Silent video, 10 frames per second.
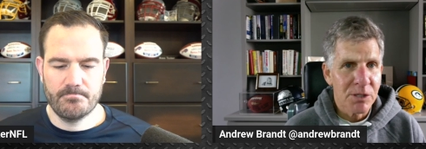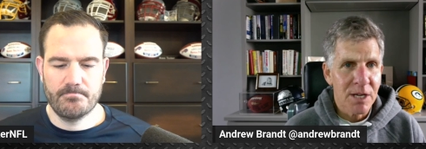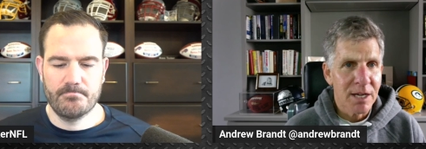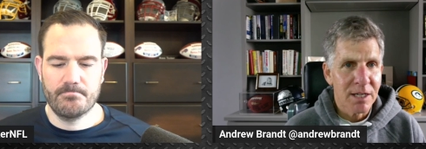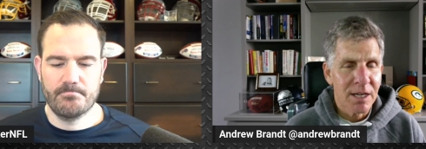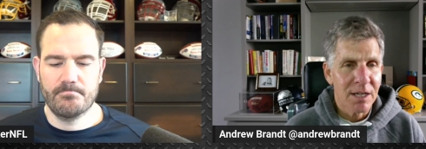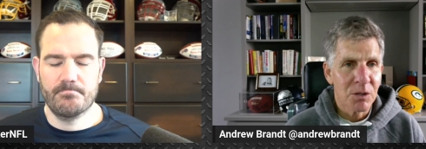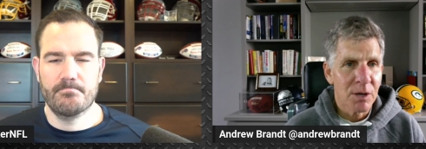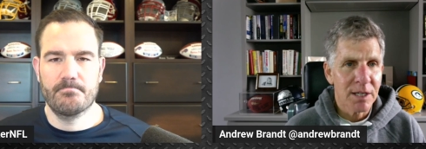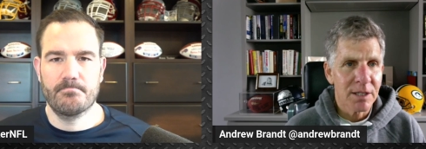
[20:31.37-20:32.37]
Speaker 1: saying, can't
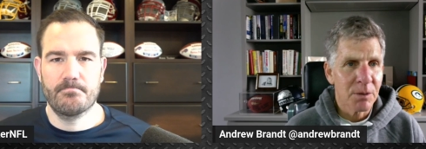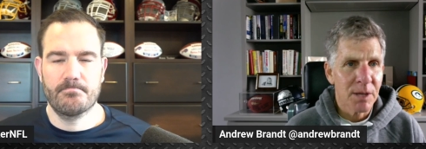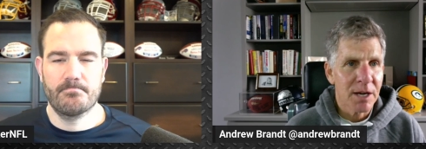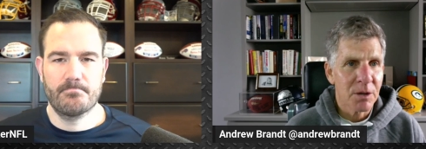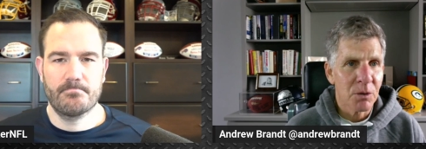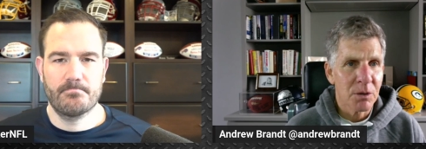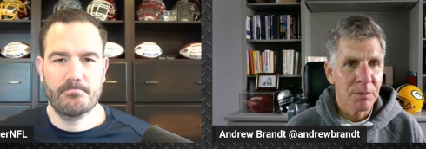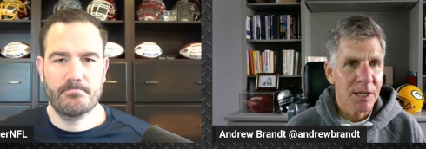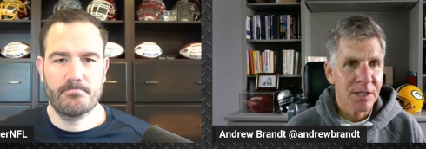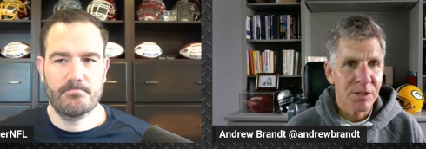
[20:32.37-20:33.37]
do anything without a
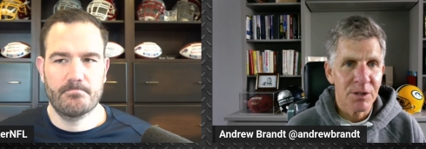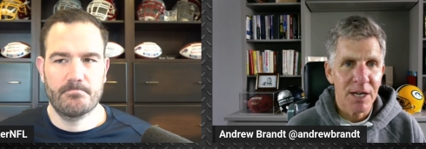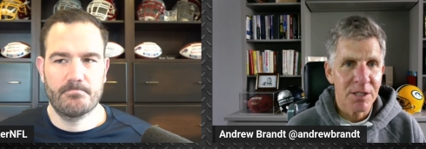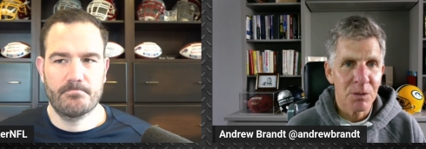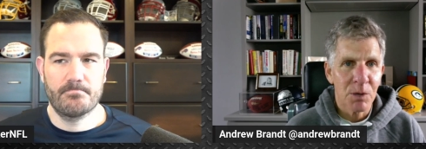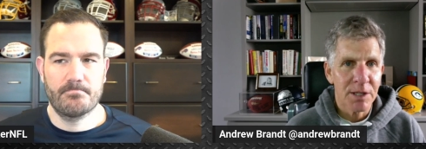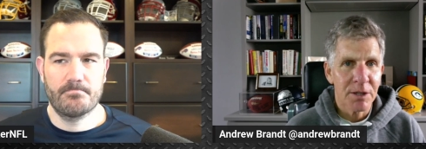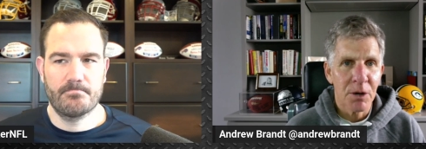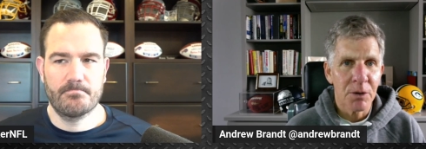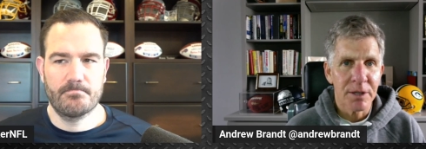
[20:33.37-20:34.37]
quarterback. So that's the way they're
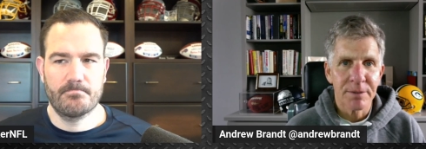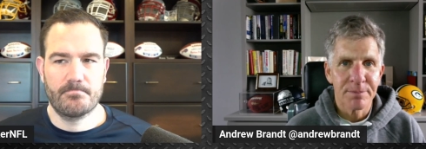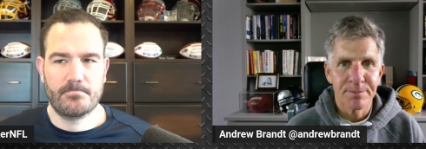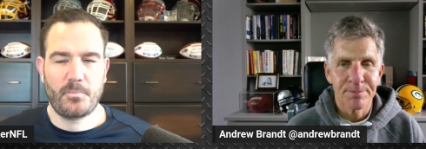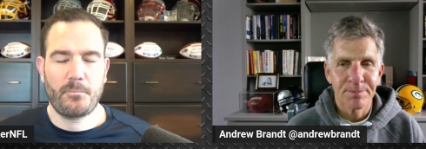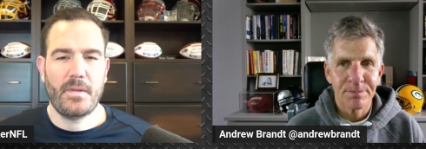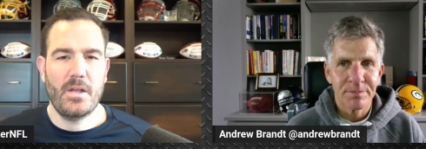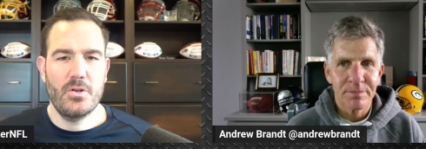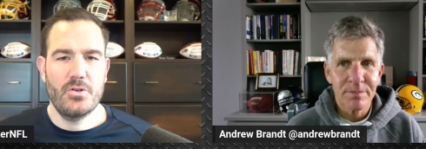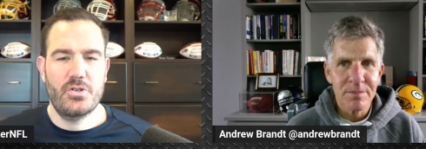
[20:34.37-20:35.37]
going.
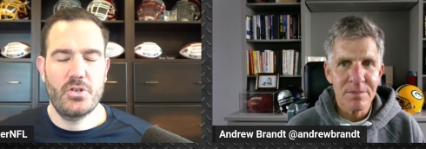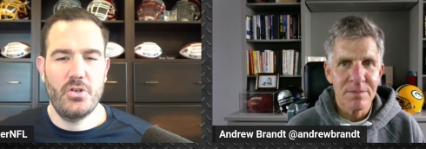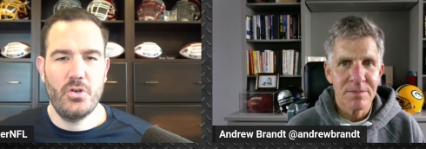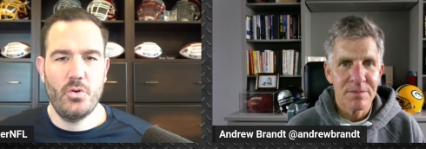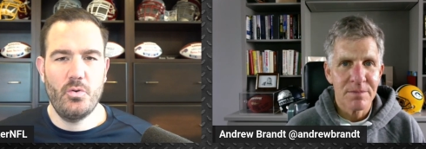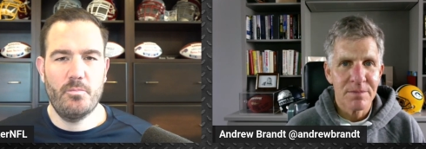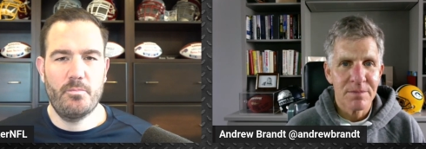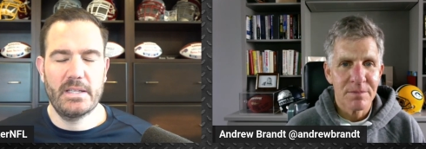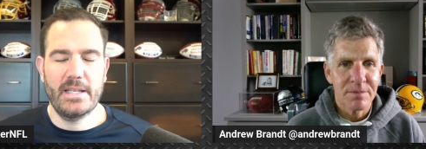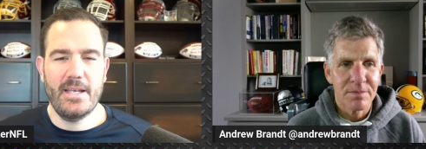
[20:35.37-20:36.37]
Speaker 2: Do you
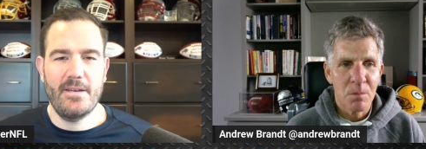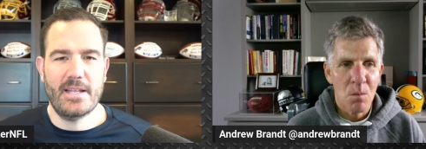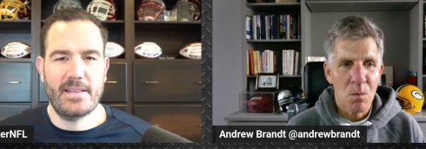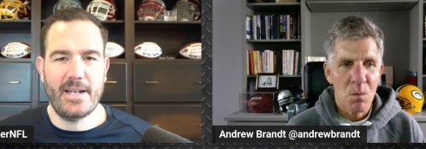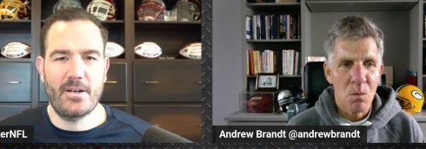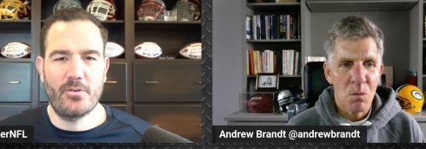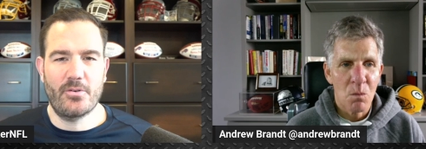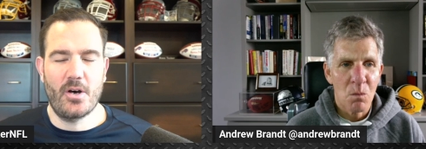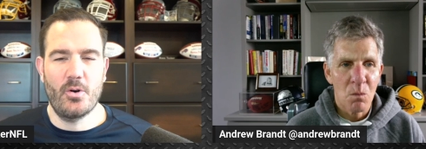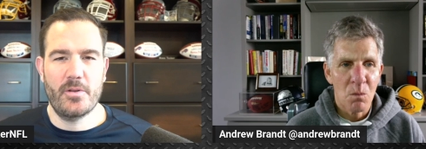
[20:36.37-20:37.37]
believe that they don't
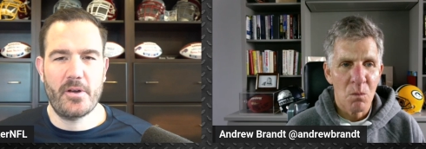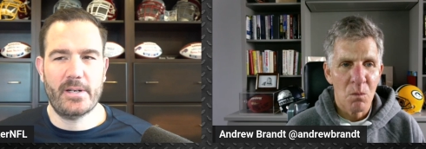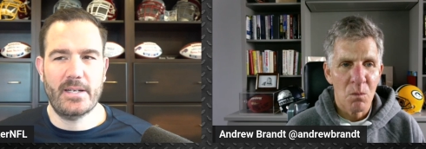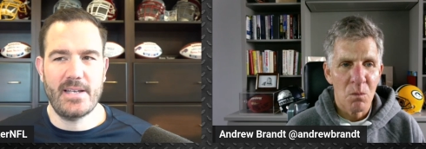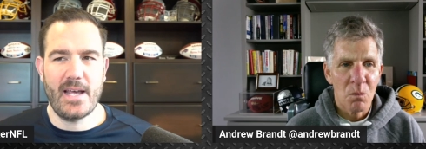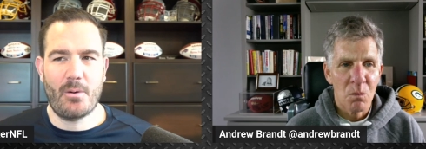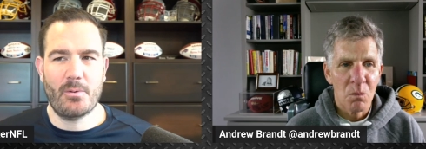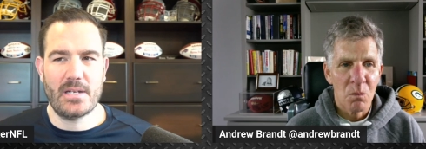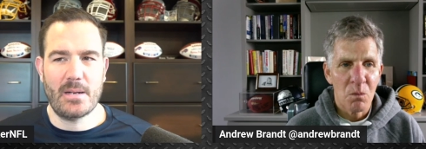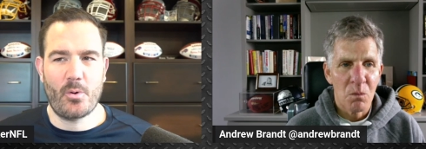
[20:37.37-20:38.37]
know who they're going to take
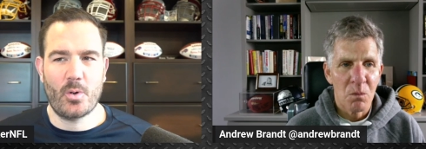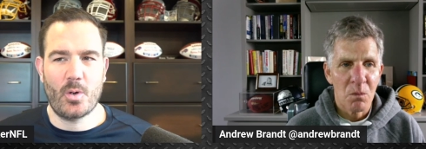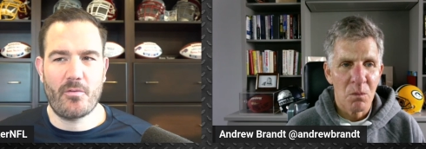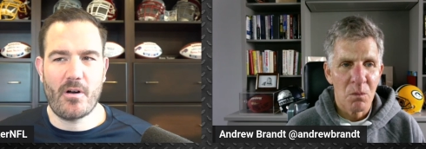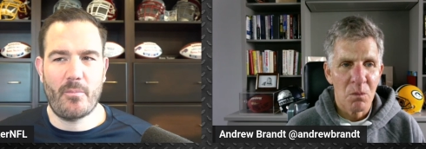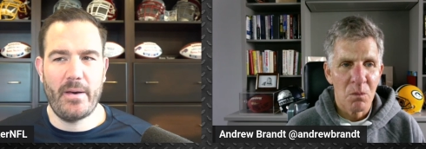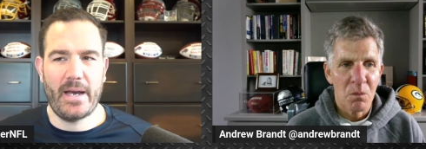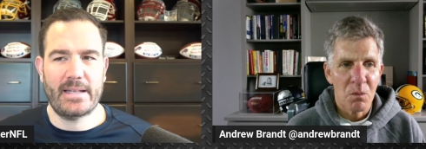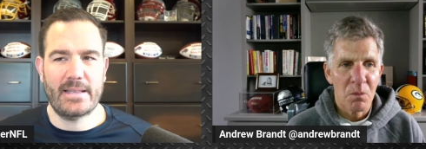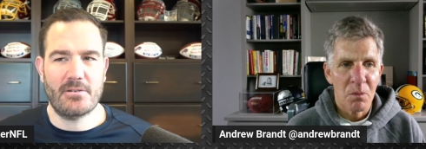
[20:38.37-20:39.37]
with the number one overall
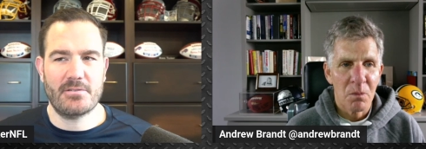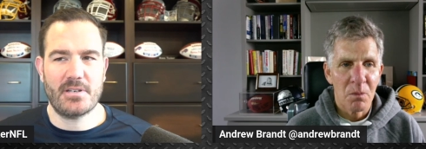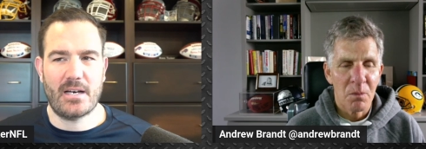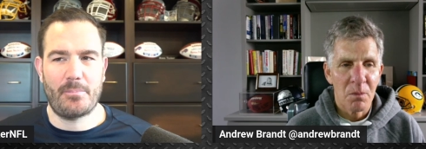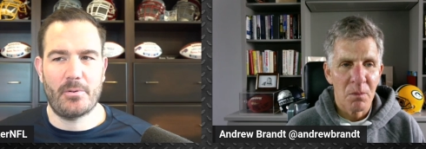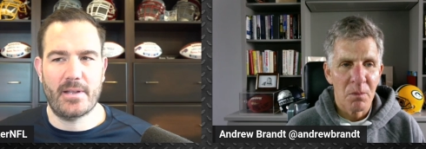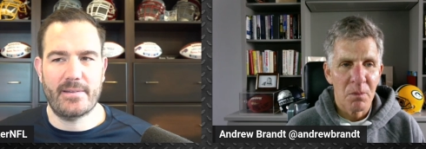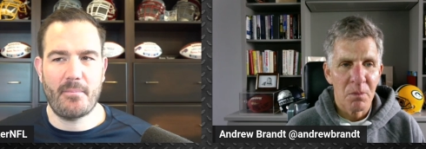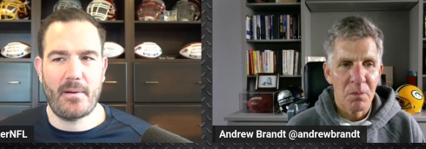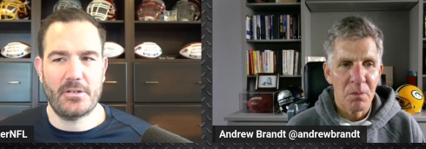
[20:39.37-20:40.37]
pick? That there's a couple that
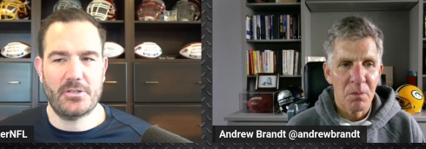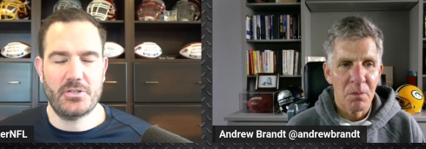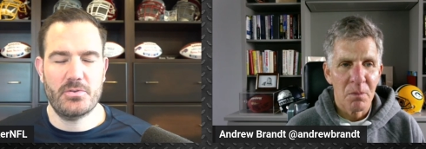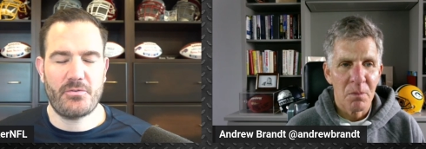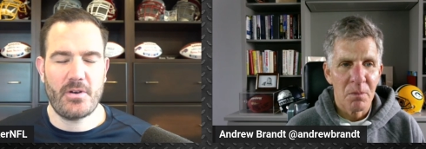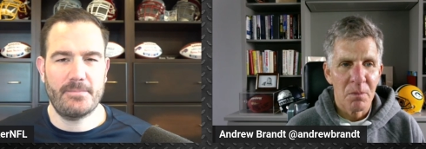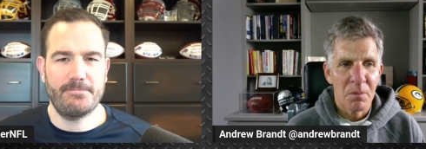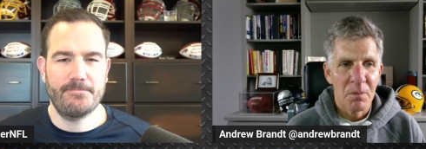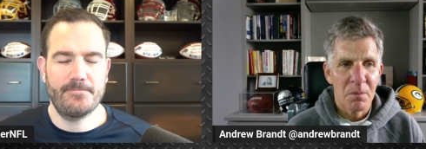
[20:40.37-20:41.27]
they might choose from?